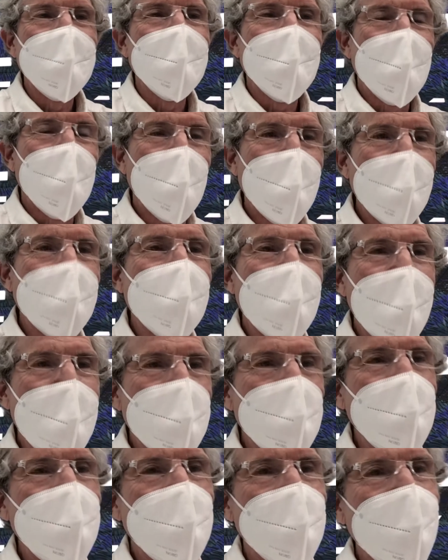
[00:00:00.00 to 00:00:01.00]
whatever
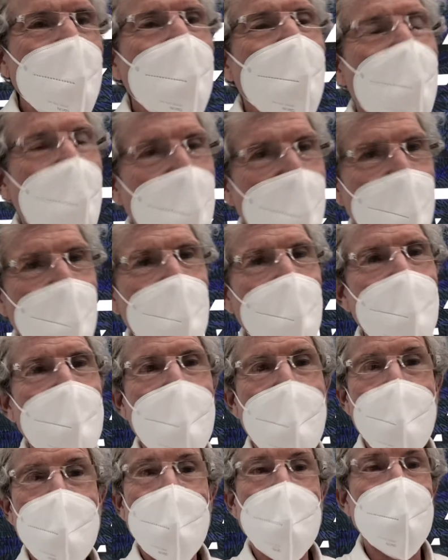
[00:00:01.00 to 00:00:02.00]
happens,
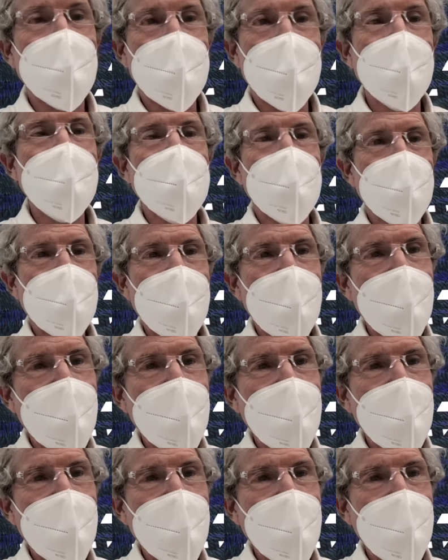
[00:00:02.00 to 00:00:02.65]
I'm not going to try